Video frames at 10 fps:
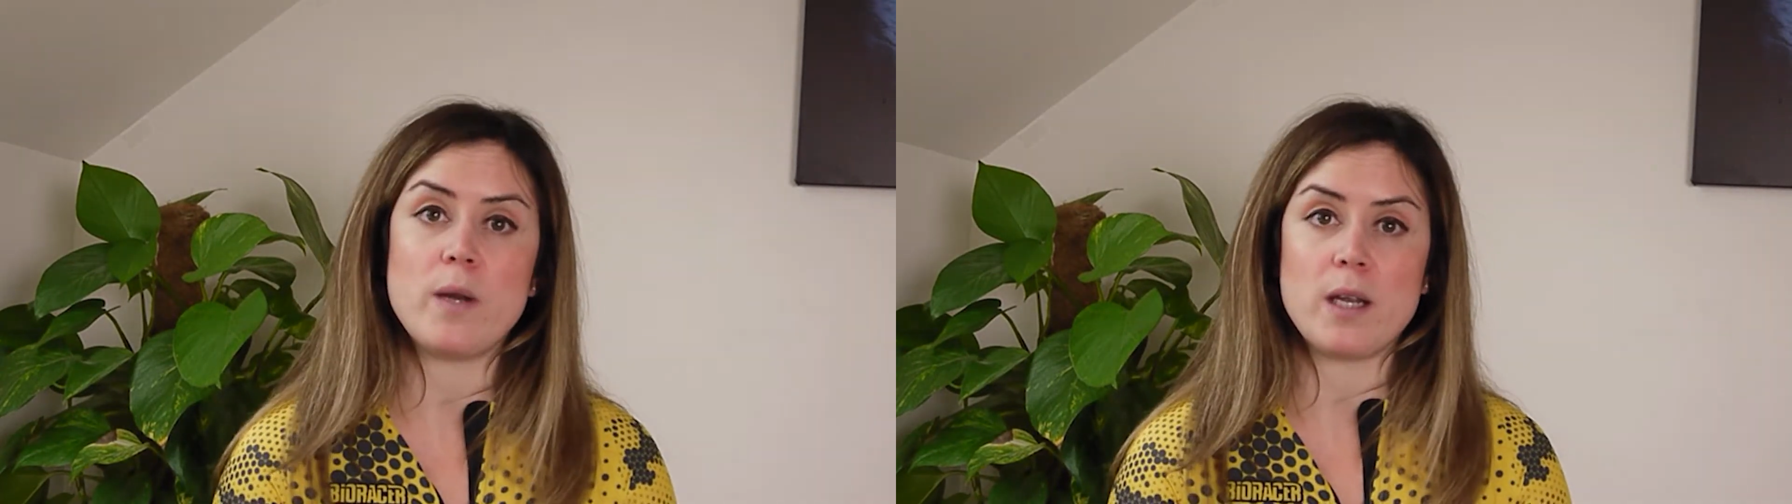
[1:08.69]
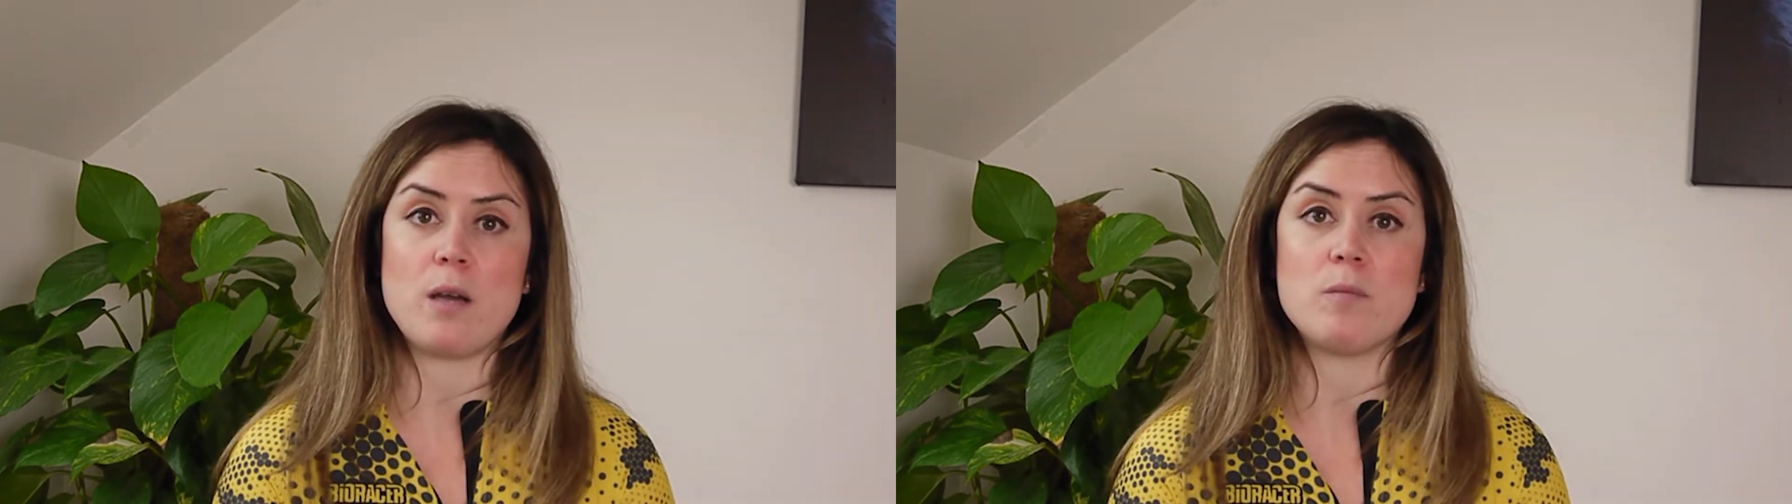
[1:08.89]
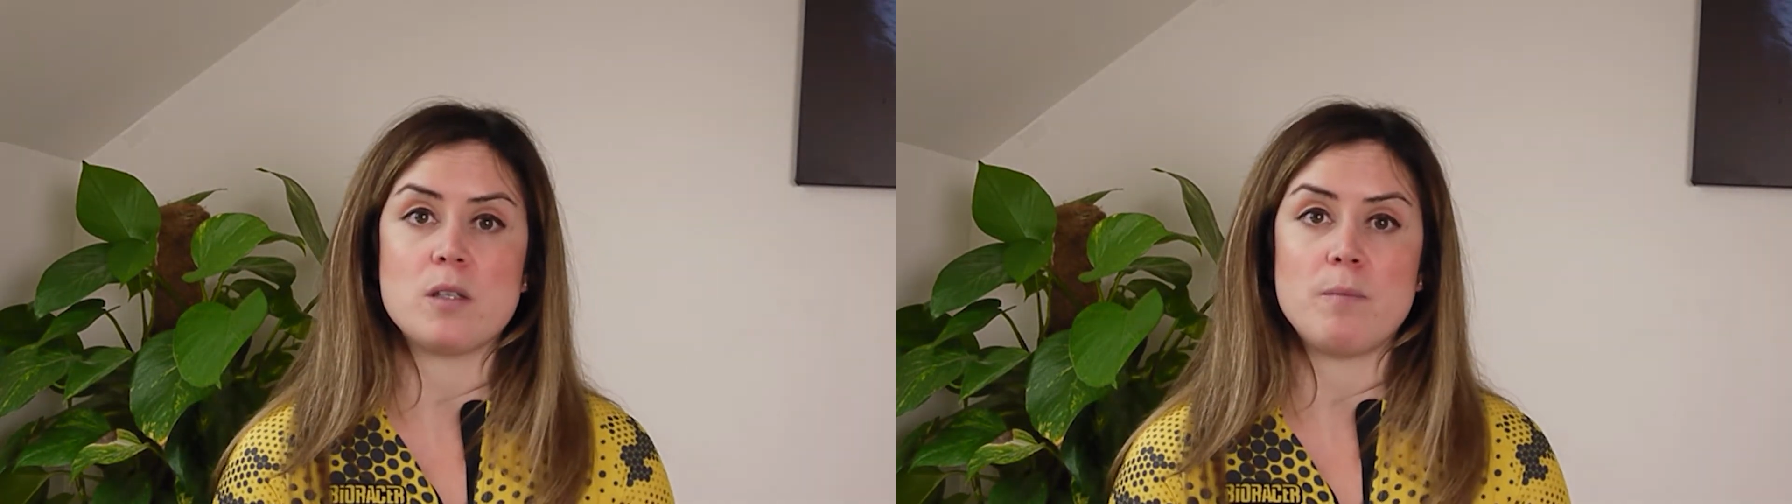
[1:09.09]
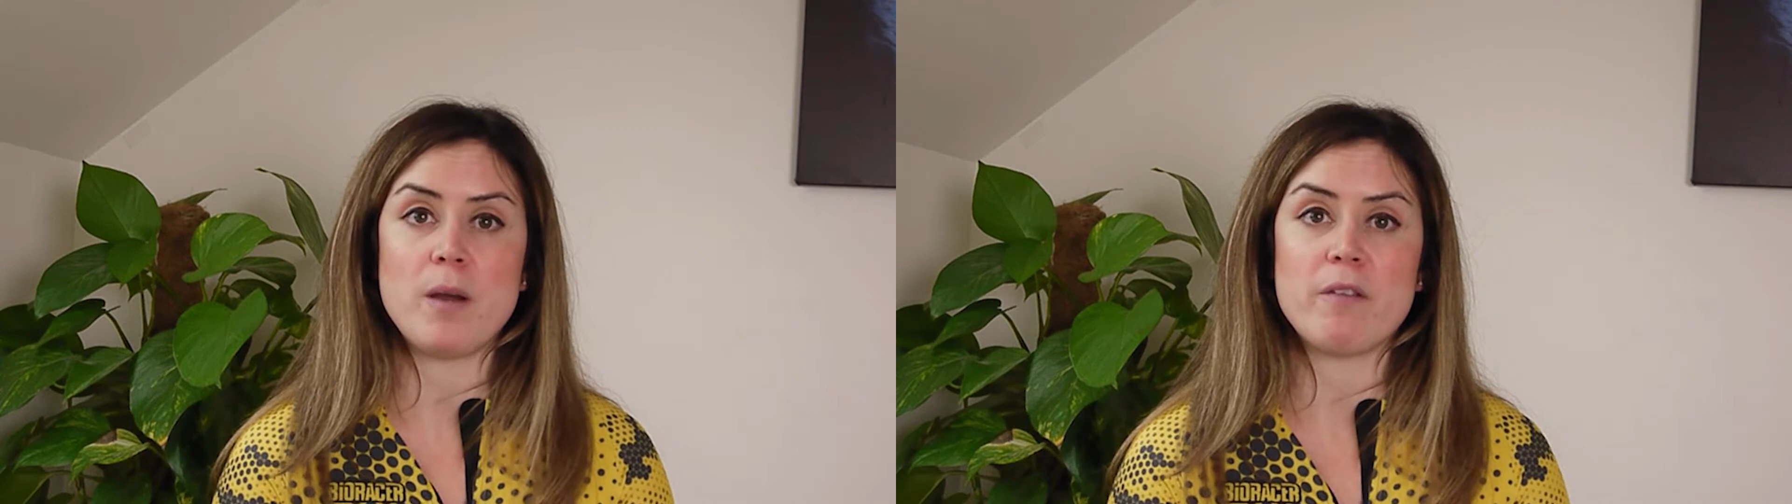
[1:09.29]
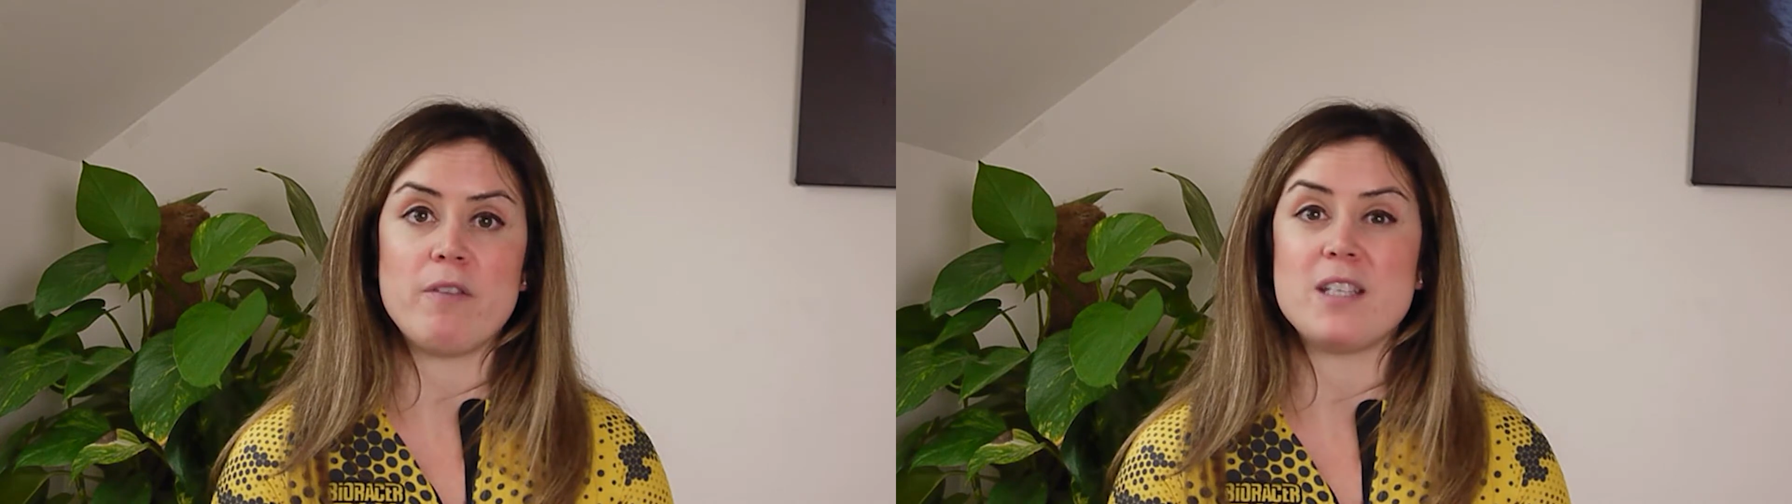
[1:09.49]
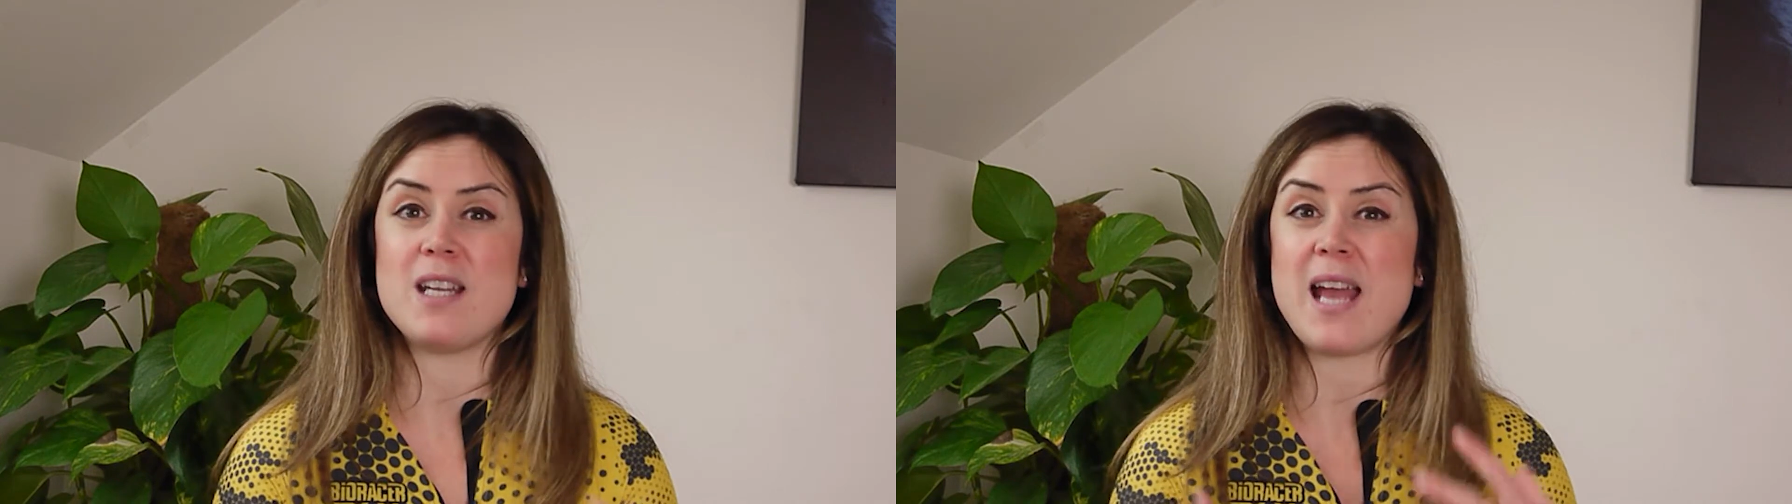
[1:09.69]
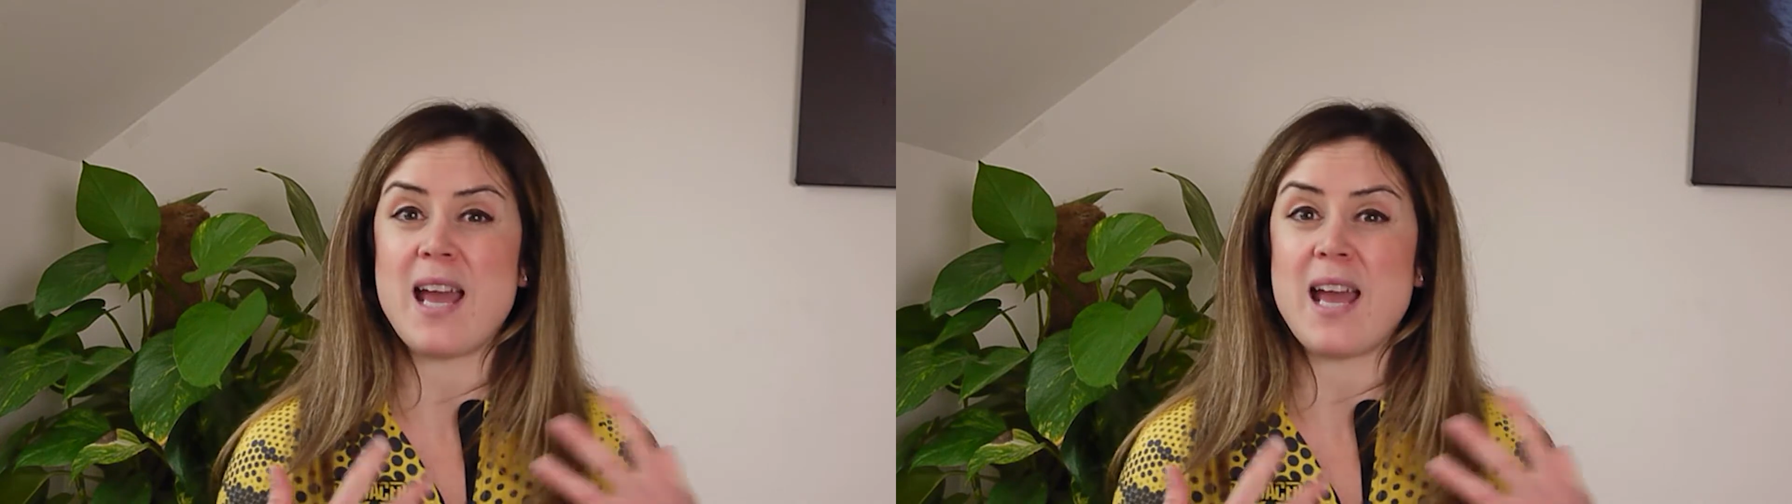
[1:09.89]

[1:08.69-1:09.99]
when it comes to bike fitting